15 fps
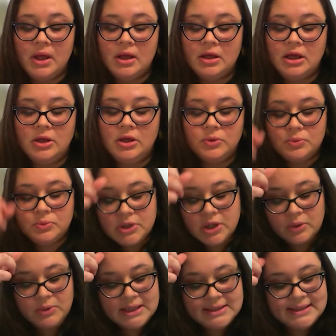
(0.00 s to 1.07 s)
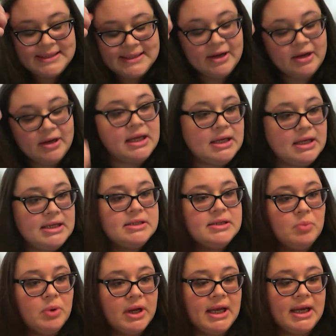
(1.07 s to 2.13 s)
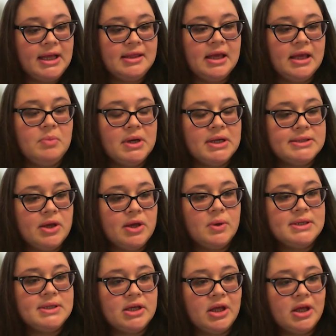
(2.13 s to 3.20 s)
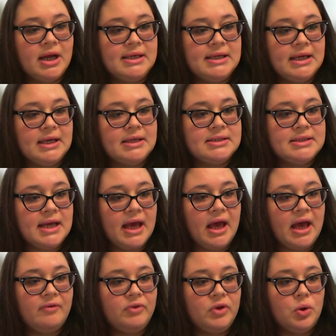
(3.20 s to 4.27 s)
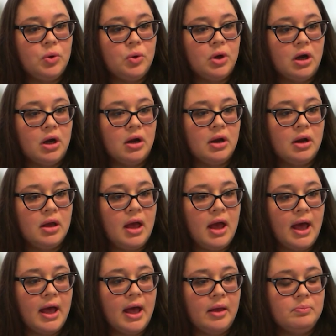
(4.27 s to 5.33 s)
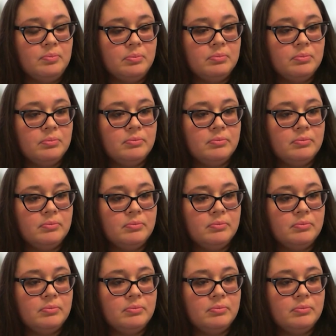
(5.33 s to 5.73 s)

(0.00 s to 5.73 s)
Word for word: You don't necessarily need to bring anything, but it's always a good idea to have your um,